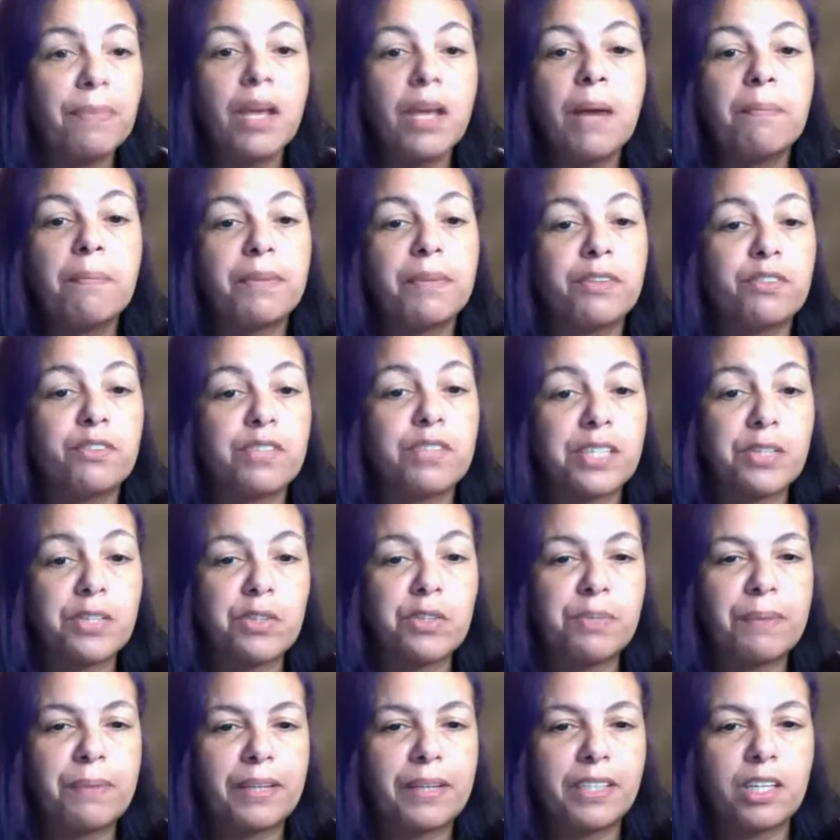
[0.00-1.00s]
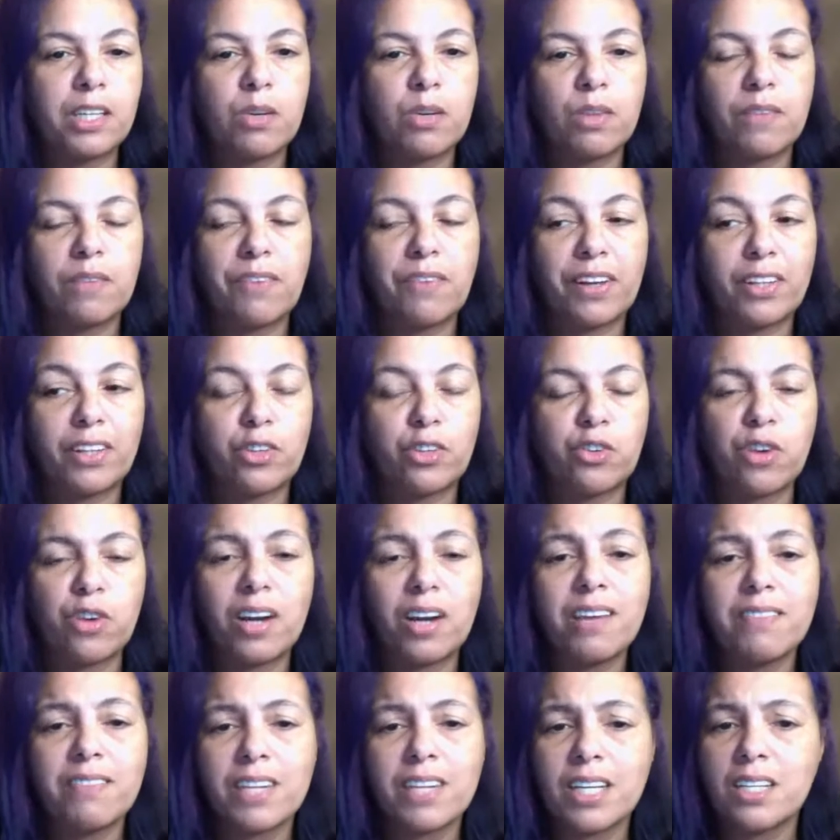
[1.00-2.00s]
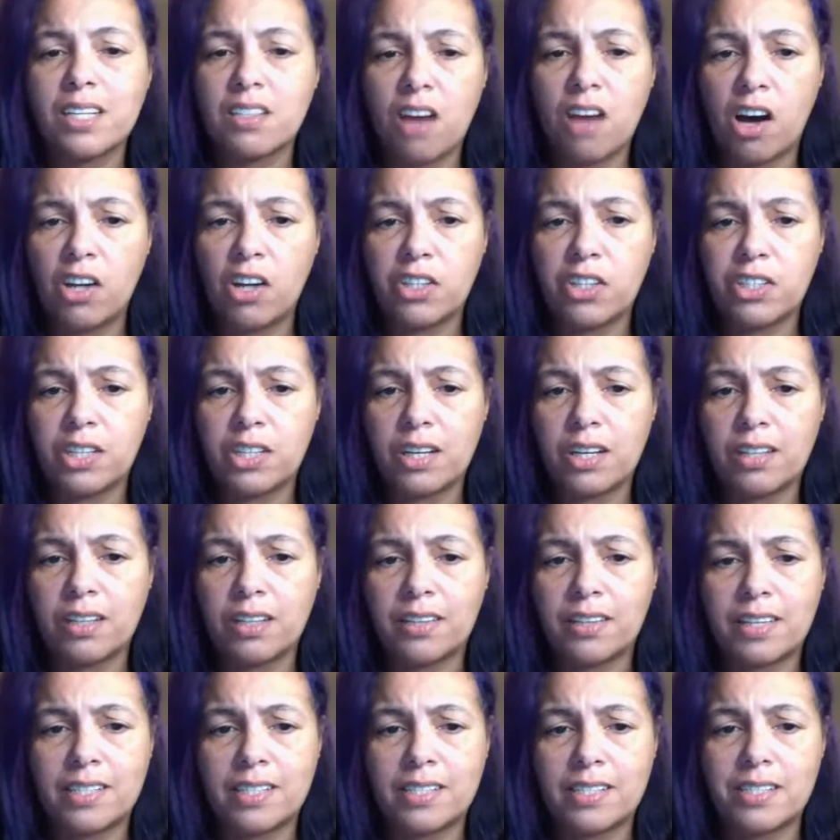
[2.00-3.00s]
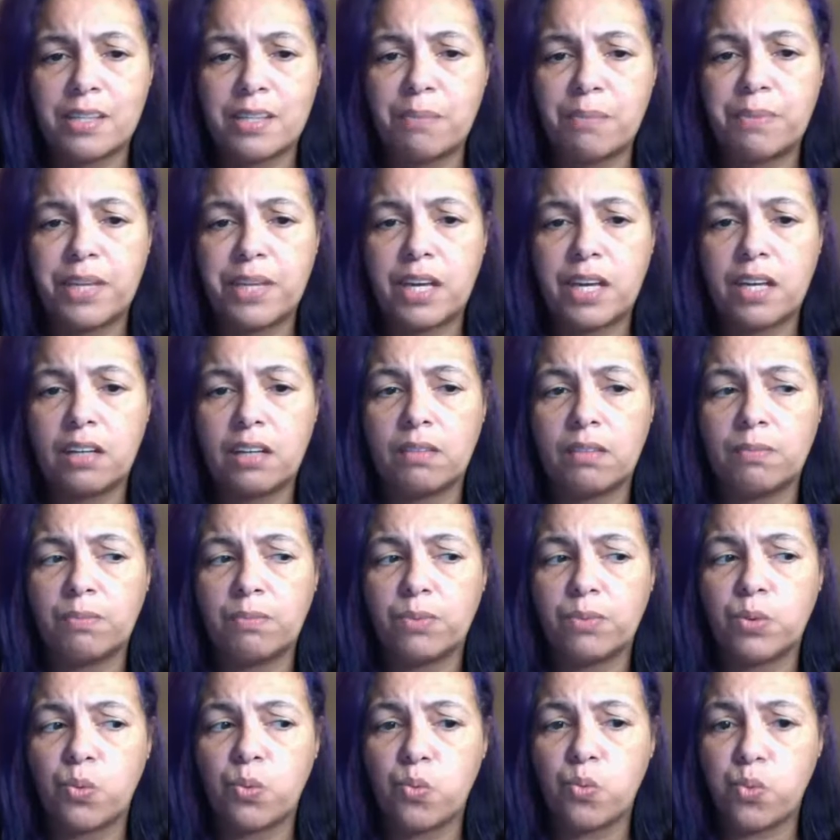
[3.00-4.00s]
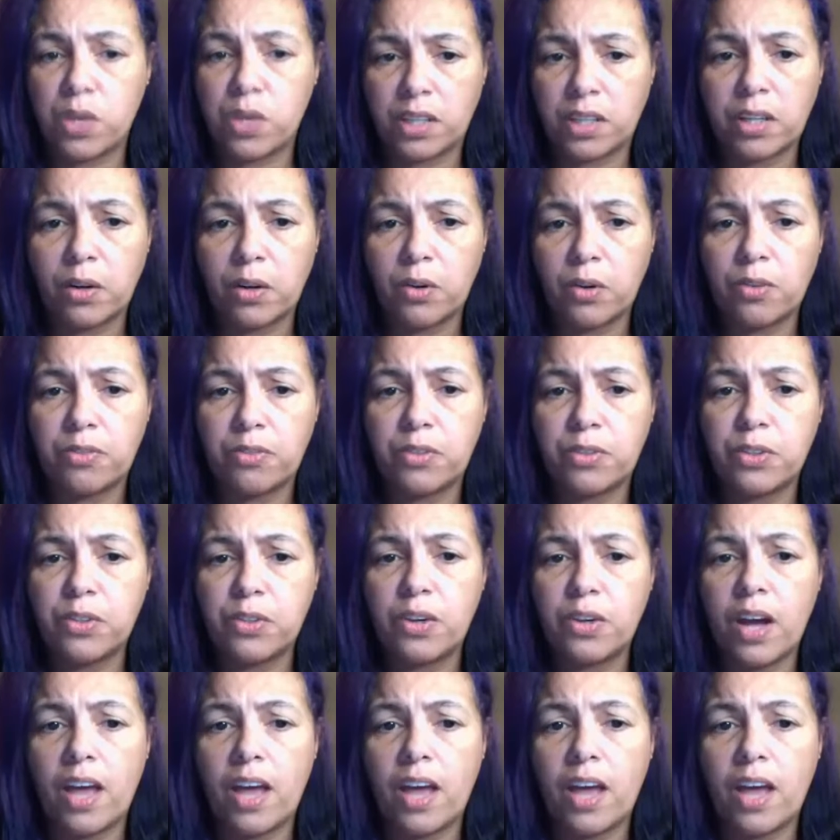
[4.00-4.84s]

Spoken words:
but they're disrespecting you in the fact that they're not even acknowledging that they did something really hurtful,